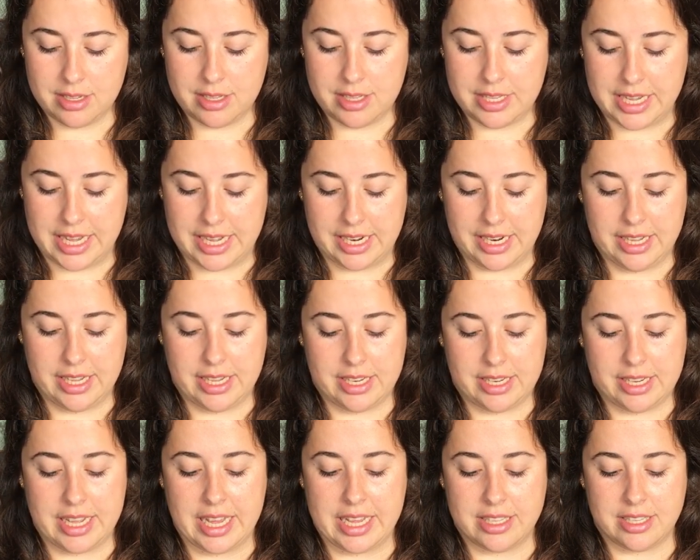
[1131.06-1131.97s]
that
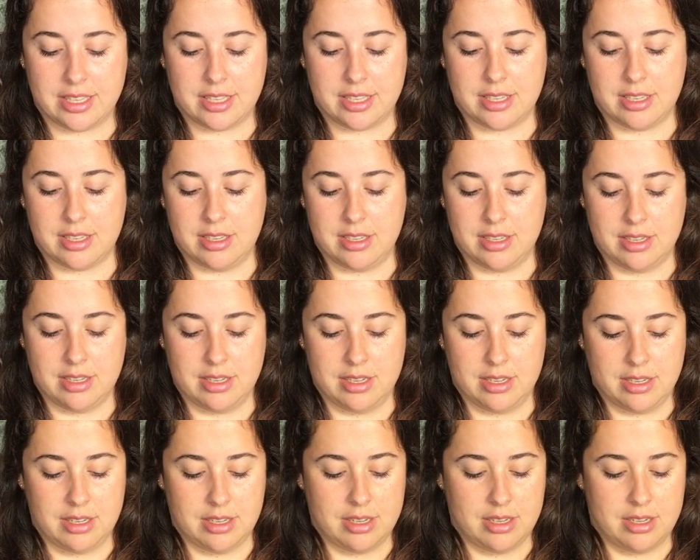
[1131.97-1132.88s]
it gets,
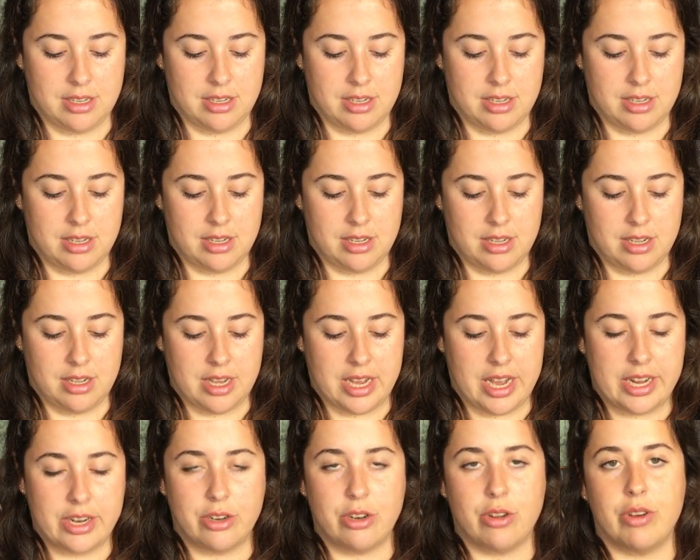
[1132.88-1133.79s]

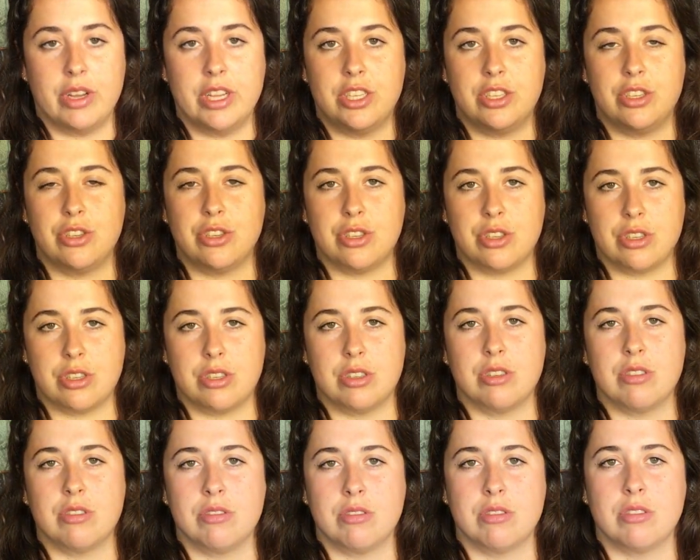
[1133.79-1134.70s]
I don't know, it just,